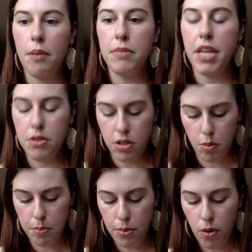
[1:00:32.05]
There's a
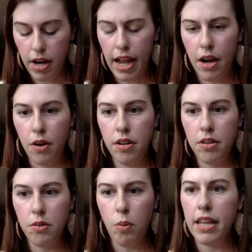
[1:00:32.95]
report out,
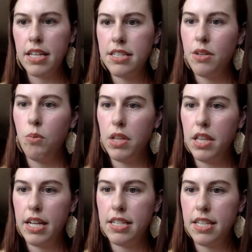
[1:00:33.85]
Wildlands and
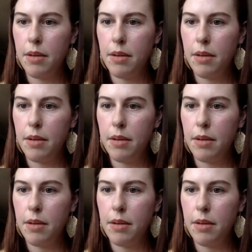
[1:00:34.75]
Woodlands,